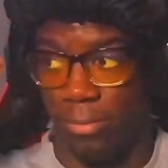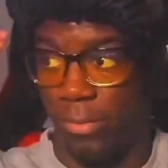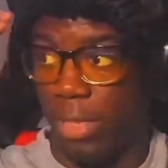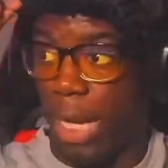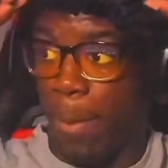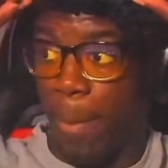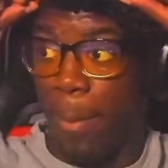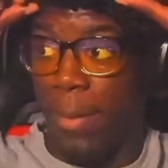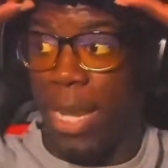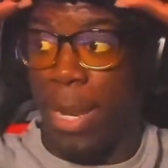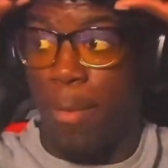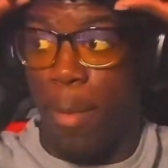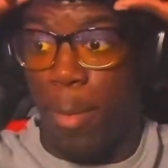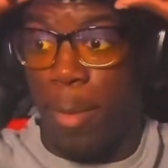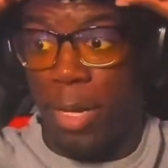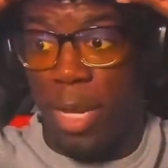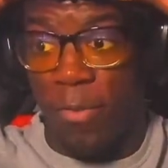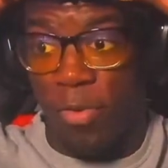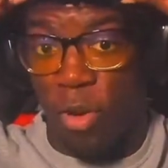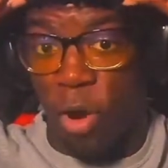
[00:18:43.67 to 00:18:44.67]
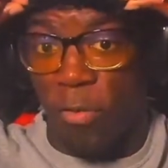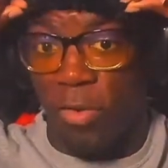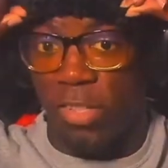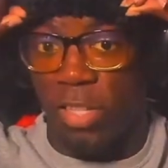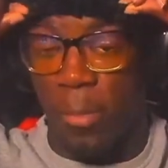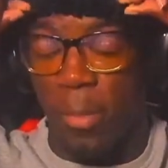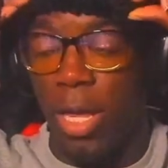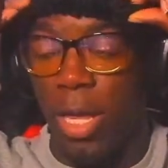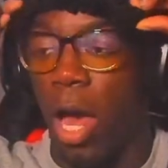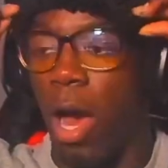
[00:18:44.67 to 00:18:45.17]
They may be difficult for
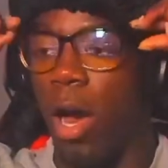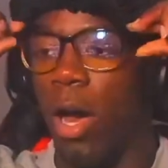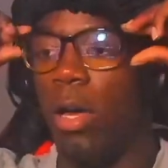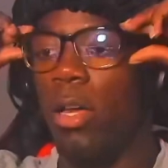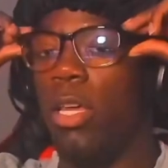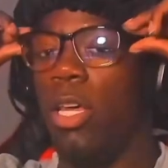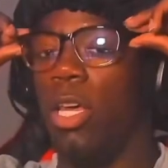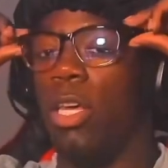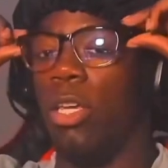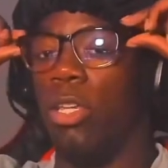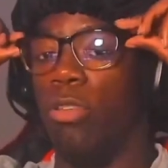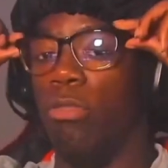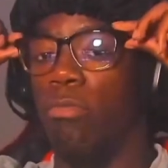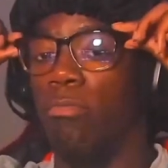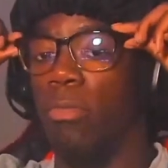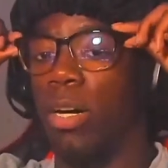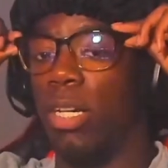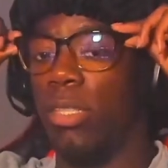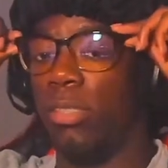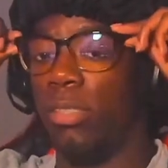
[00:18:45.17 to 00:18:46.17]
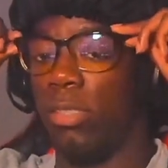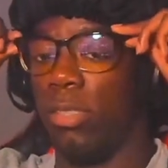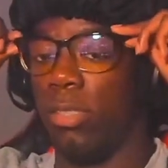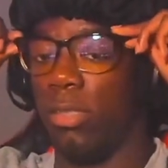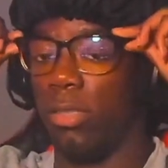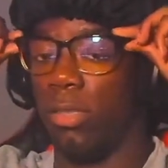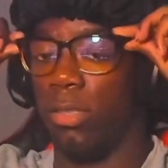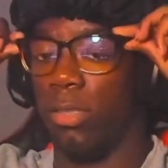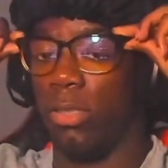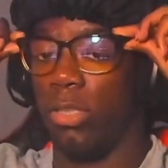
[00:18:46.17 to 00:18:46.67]
some of y'all. You must
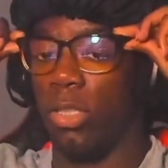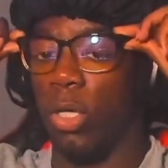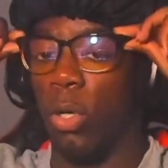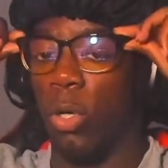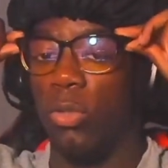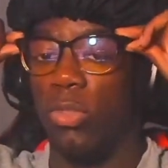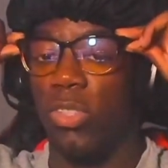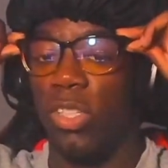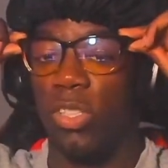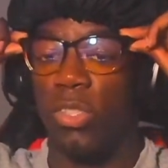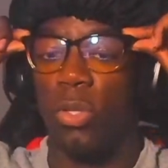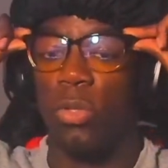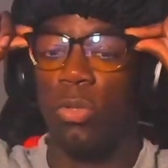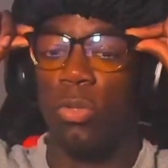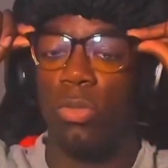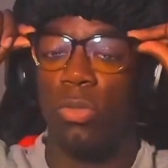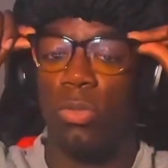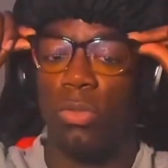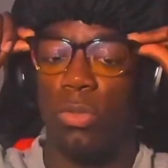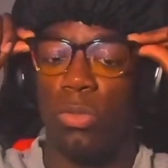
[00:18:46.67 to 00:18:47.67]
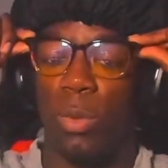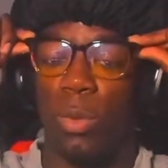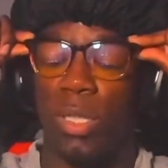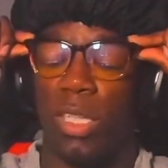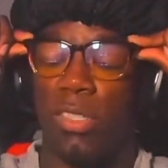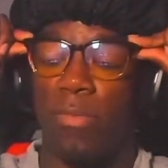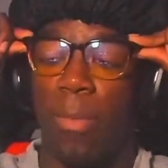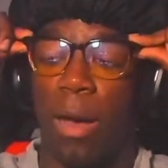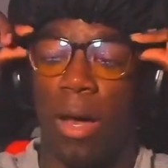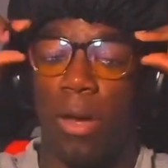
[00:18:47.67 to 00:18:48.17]
go to school
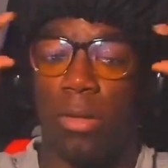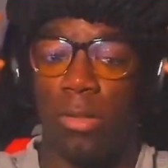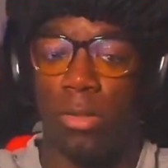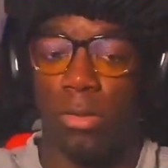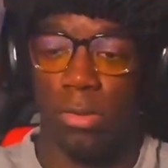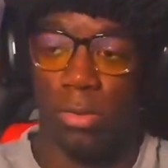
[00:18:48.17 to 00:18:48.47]
with a smile.